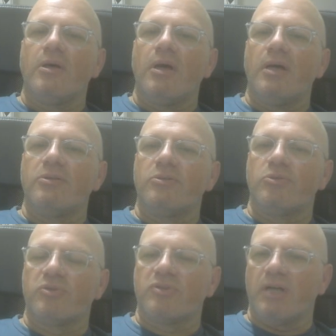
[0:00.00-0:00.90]
and
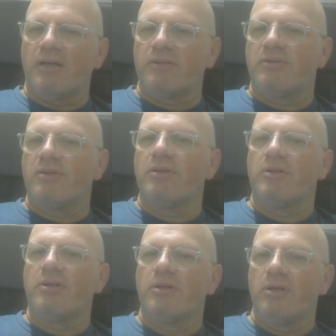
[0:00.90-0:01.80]
to start
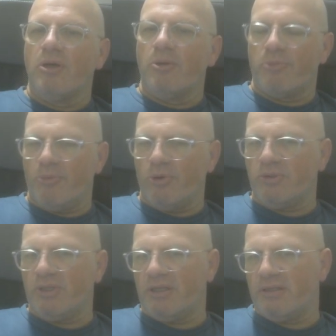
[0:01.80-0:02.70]

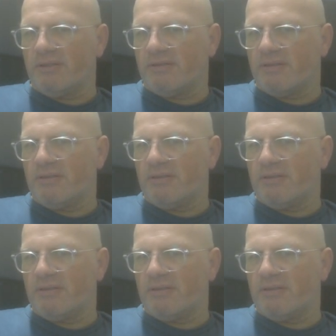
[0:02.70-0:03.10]
promoting it